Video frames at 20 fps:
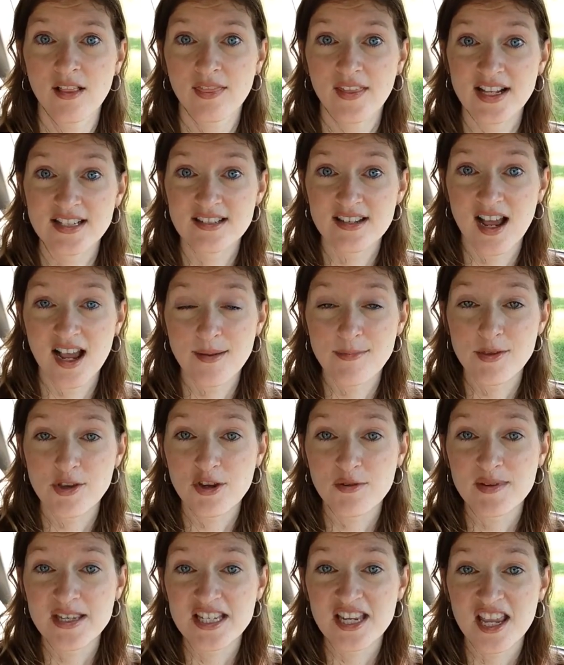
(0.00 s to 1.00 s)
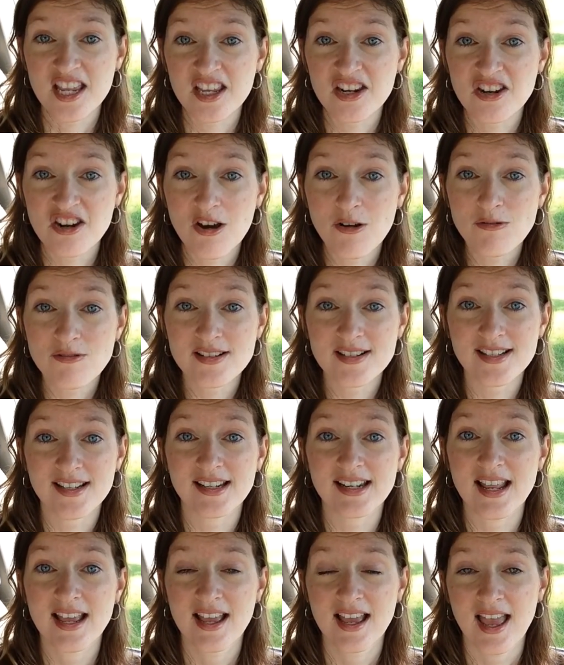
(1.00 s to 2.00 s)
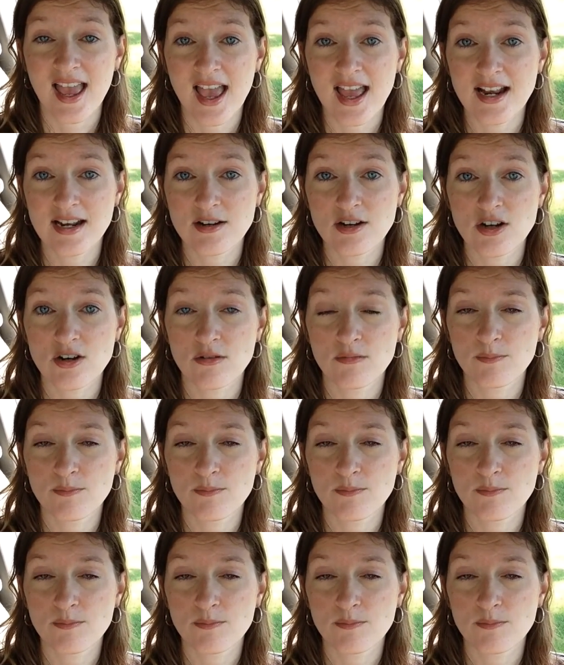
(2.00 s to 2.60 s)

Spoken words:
that's time you can be taking notes and